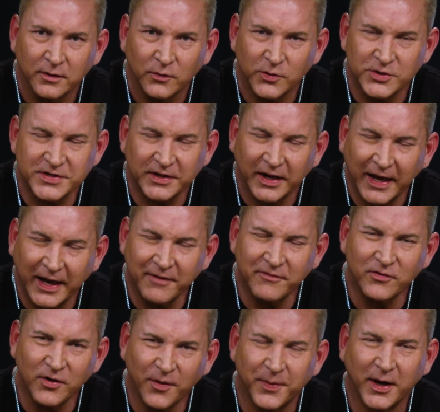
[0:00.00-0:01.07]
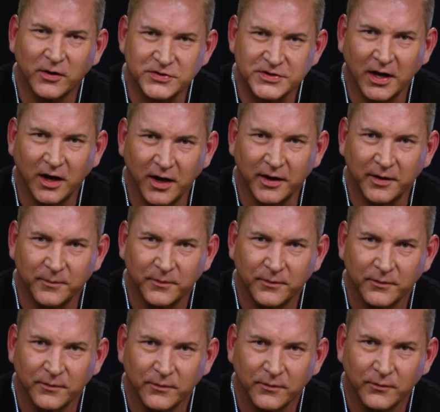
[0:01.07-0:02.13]
Was it ever about time?
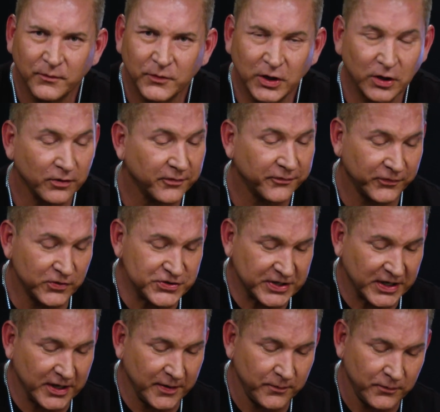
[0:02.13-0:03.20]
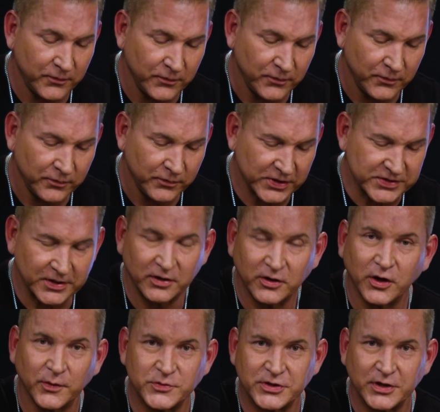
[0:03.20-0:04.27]
The first time his son
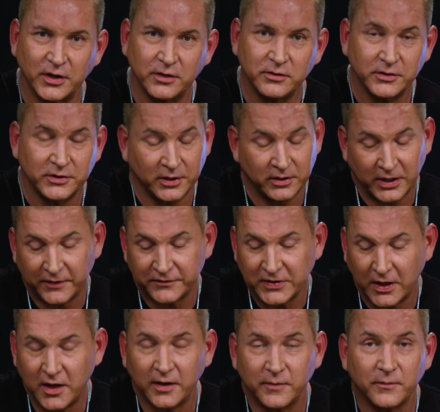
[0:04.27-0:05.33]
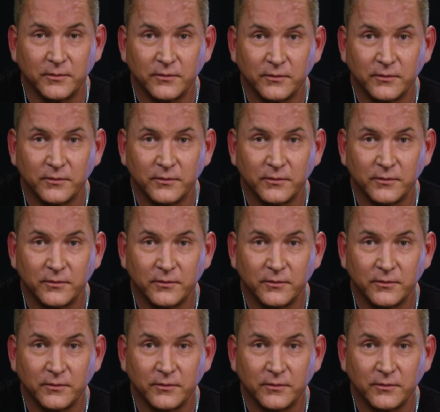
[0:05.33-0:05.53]
comes in, didn't have time.